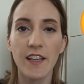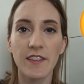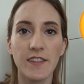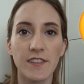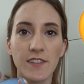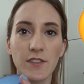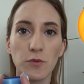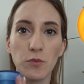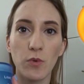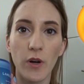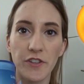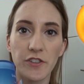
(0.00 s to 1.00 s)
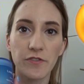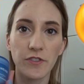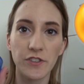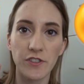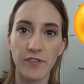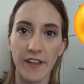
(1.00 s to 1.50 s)
this is a
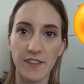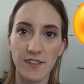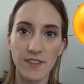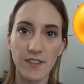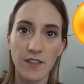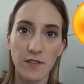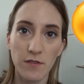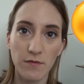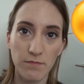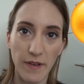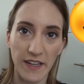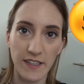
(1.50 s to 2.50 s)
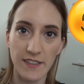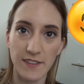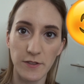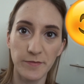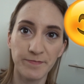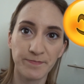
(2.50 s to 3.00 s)
wonderful defense
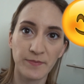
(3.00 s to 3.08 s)
mechanism.